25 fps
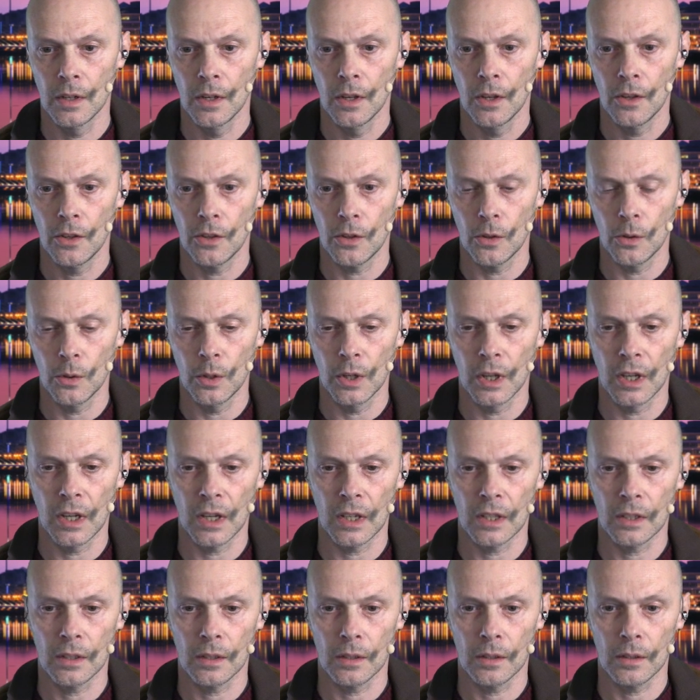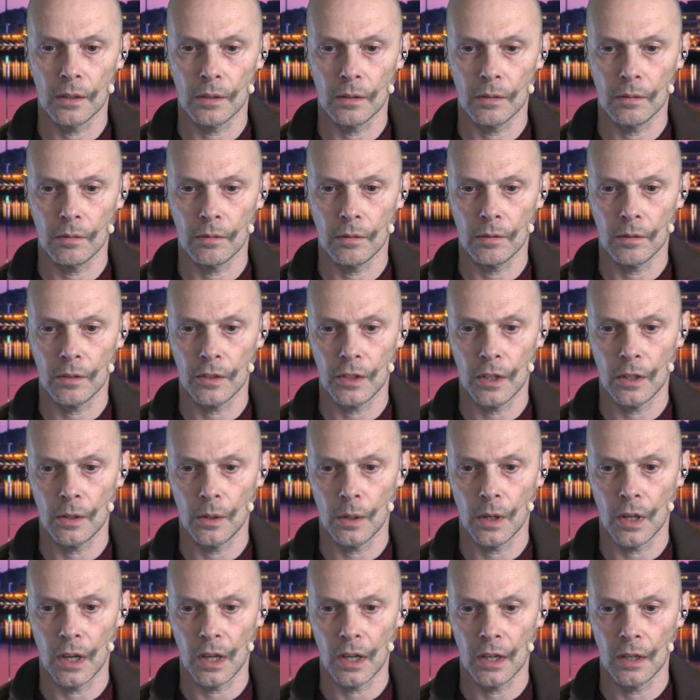So you can say,
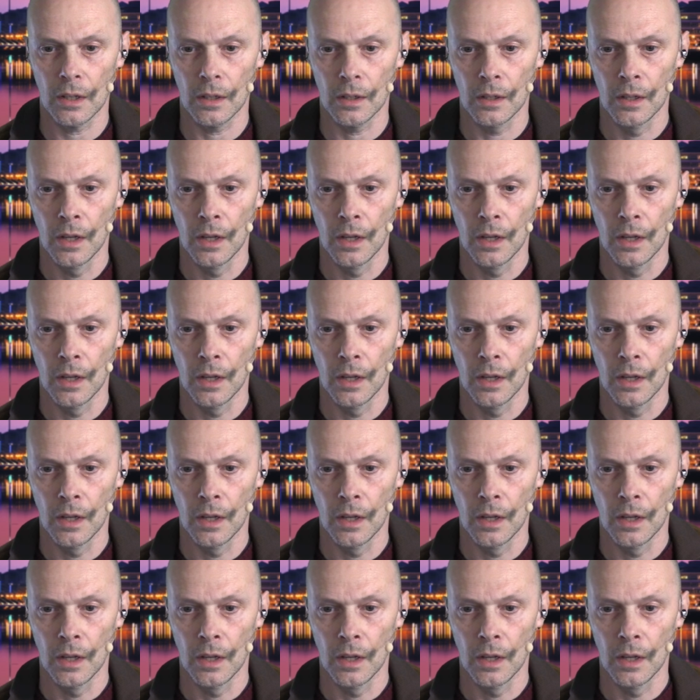okay,